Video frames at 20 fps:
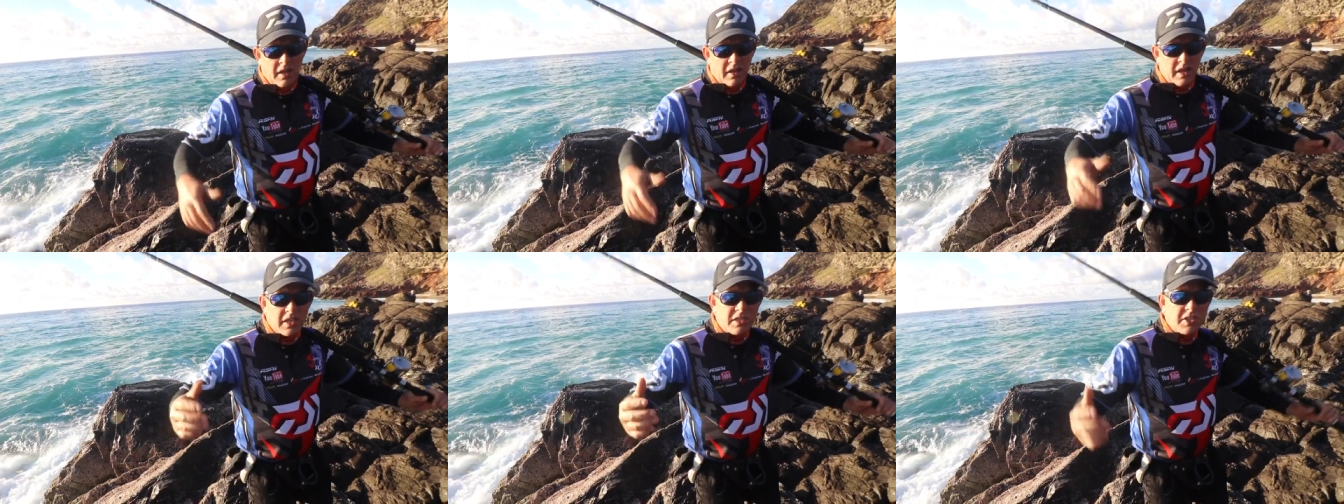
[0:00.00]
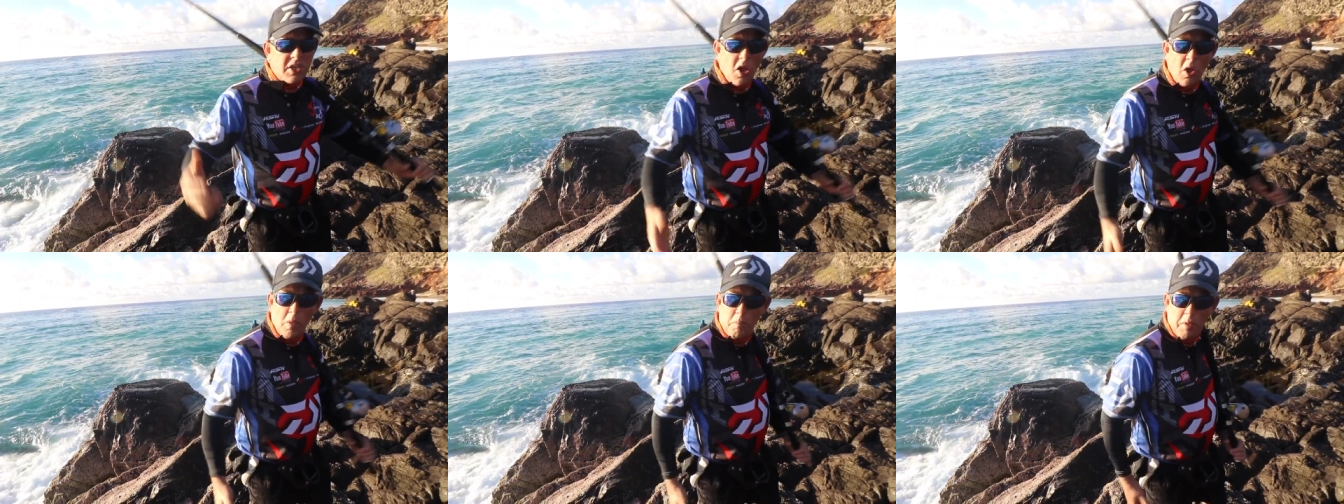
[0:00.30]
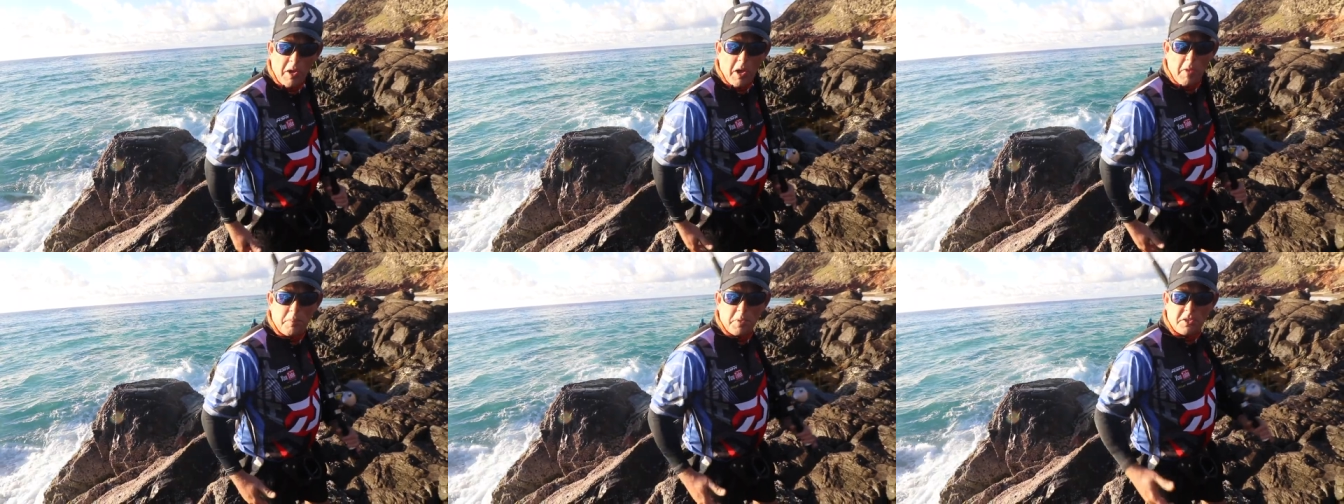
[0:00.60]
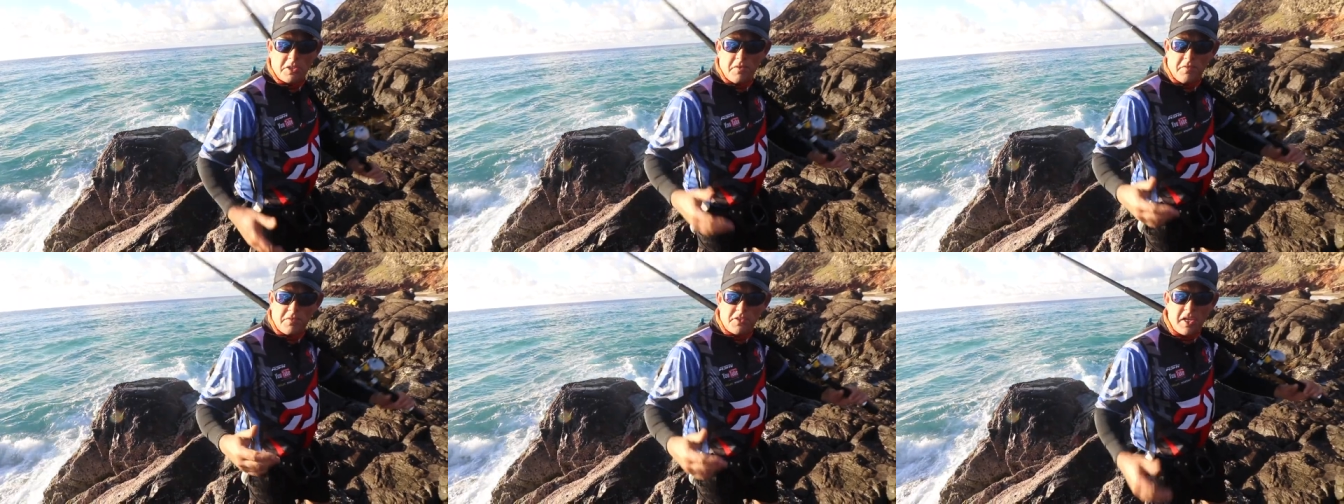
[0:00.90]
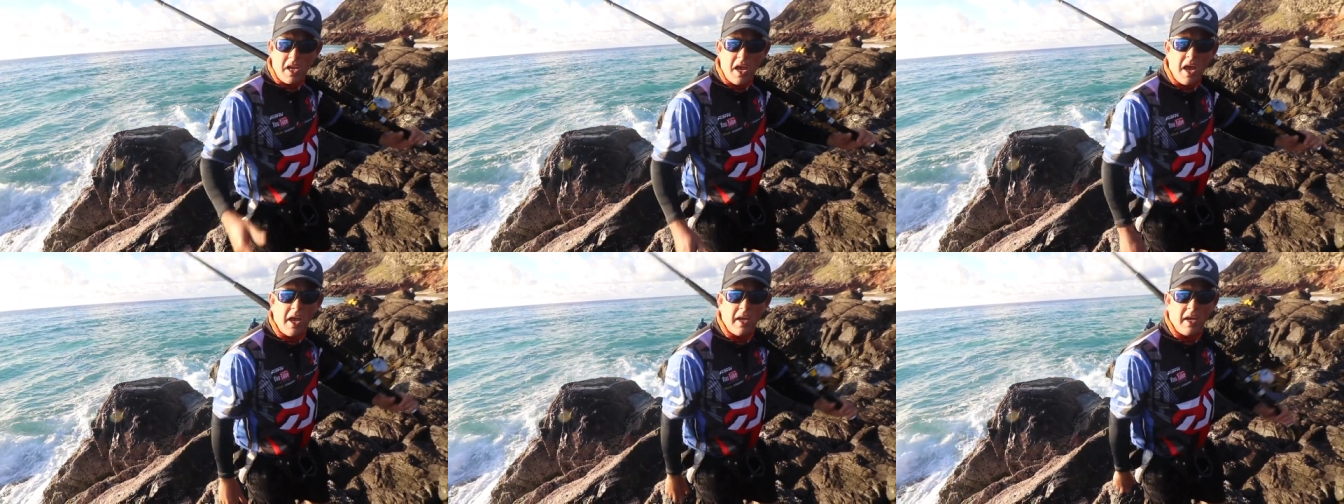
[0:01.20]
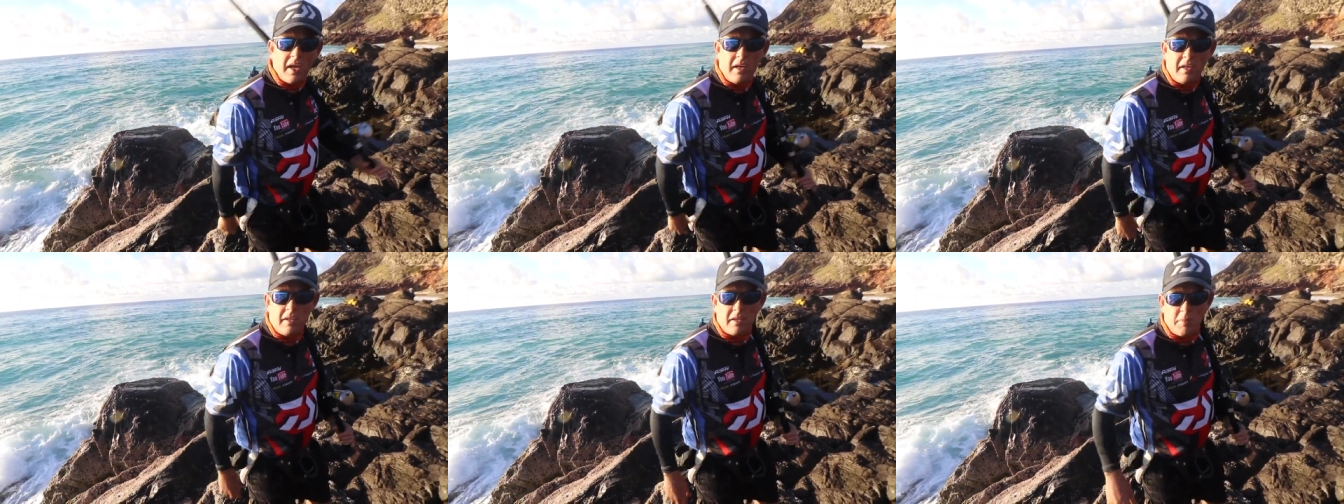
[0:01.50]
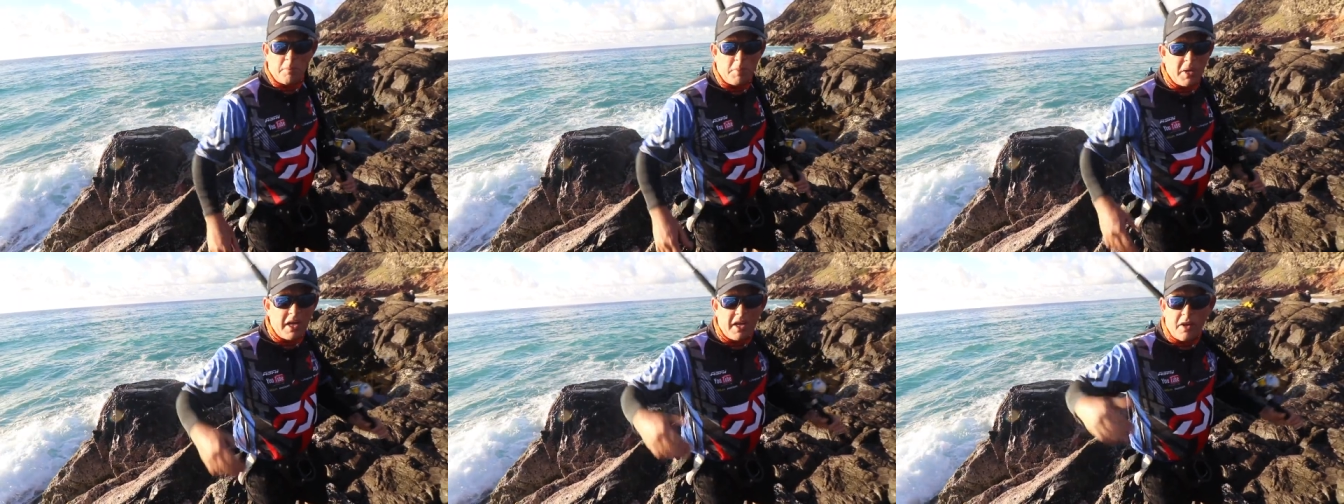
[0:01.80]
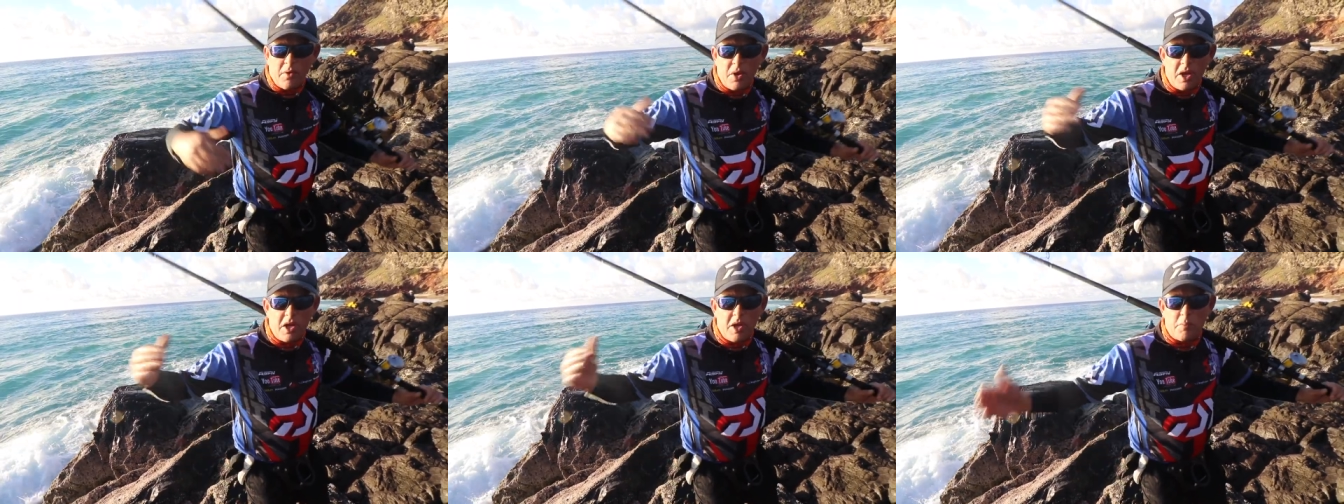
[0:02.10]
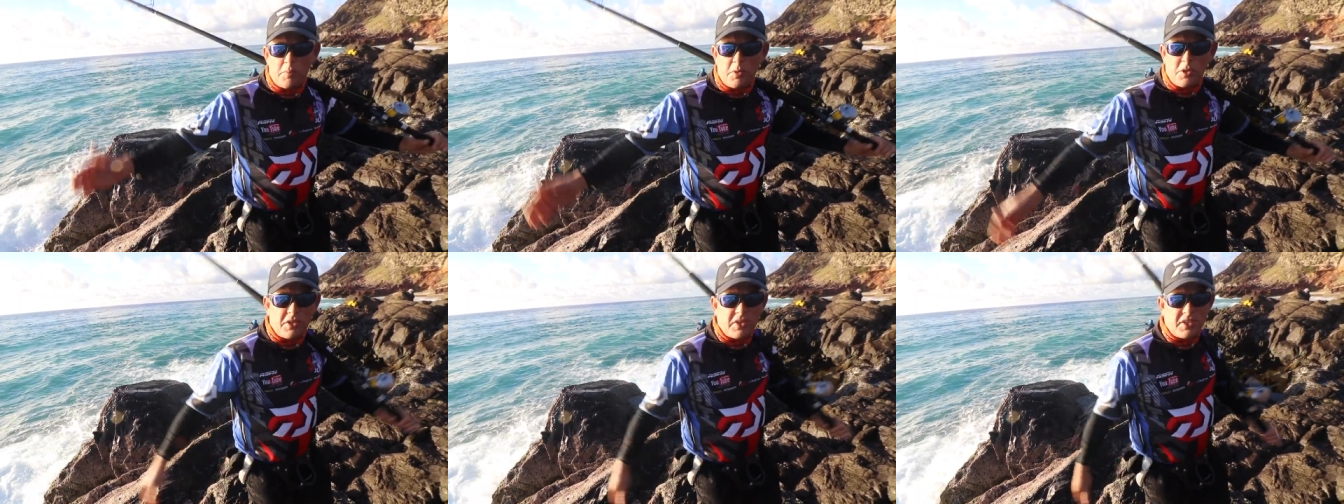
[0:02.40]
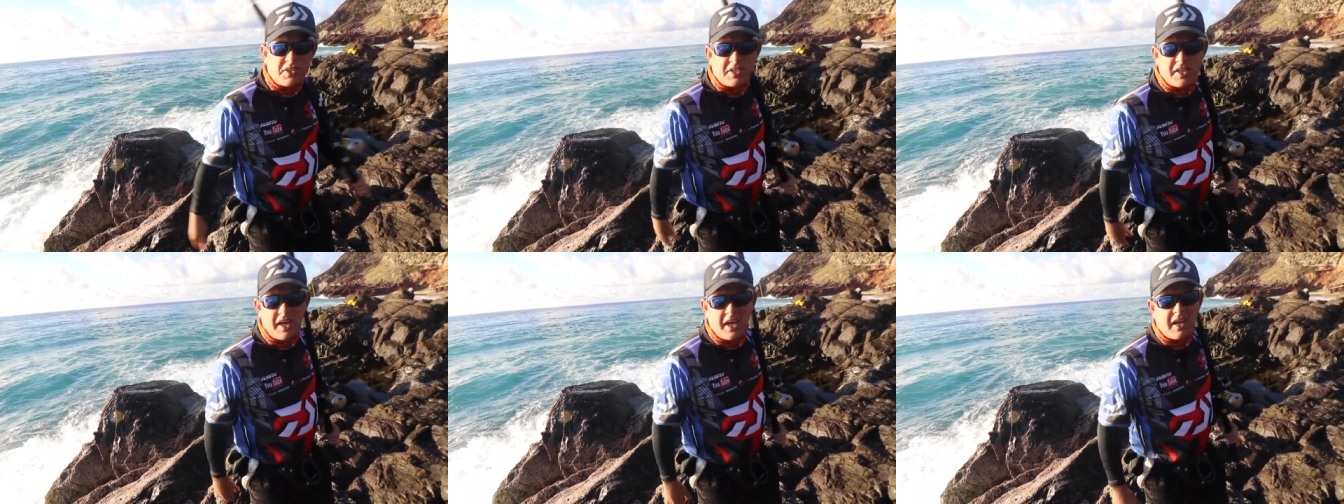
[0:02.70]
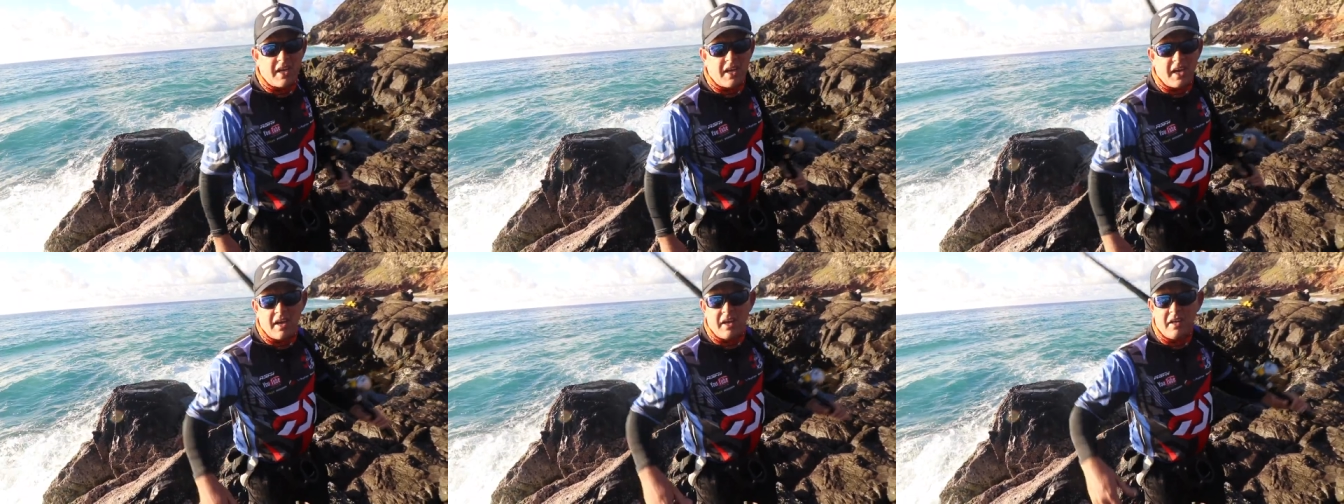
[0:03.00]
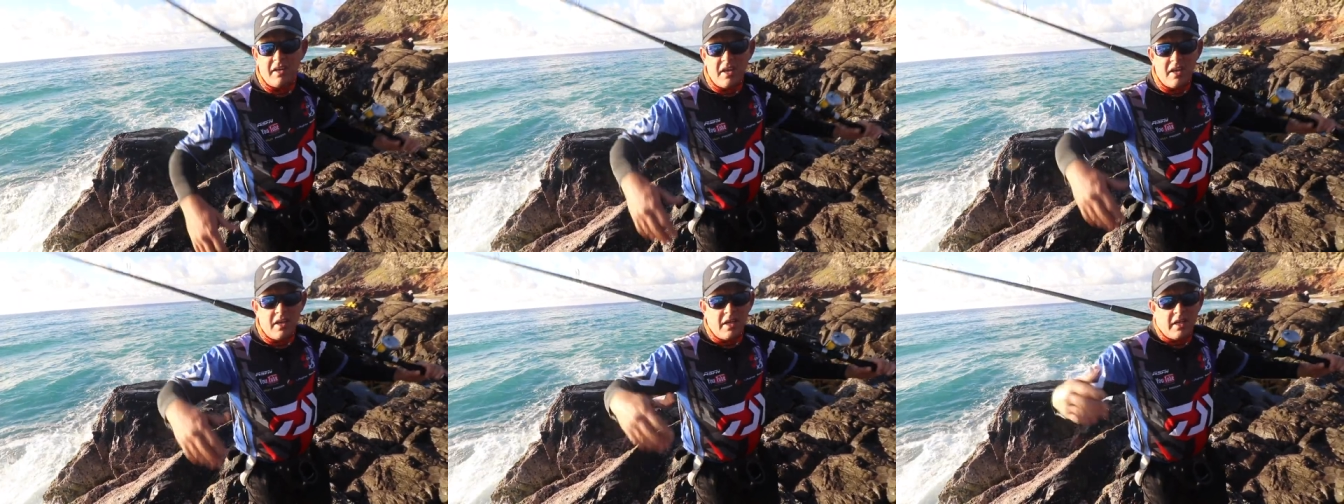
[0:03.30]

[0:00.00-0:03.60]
That's the whole purpose of sliding, depending where you put the sinker,